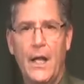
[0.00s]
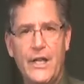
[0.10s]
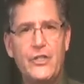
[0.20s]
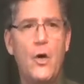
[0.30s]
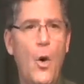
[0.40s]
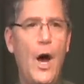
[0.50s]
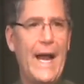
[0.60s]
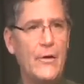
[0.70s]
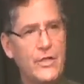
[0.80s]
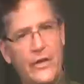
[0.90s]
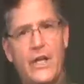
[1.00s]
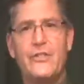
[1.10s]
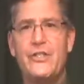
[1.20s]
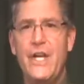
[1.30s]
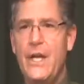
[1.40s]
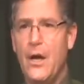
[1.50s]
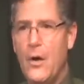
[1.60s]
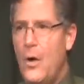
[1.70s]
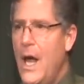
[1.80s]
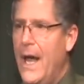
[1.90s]
Let's go on out to the
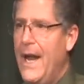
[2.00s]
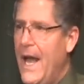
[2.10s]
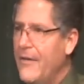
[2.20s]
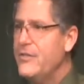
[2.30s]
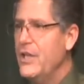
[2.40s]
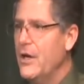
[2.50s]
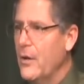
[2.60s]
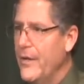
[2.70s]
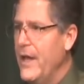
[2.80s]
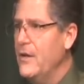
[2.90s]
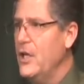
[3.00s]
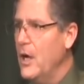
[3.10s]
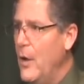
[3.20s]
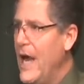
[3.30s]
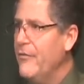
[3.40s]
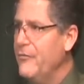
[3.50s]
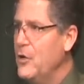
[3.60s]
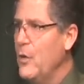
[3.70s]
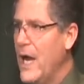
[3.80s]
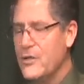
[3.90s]
casino and have dinner and then, you know, have a
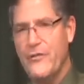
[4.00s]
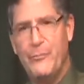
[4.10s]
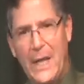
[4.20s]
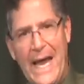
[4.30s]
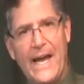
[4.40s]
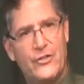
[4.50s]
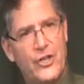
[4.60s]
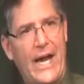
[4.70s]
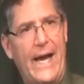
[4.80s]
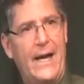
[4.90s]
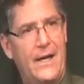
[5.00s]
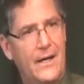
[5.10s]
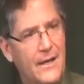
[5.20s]
few rounds of blackjack.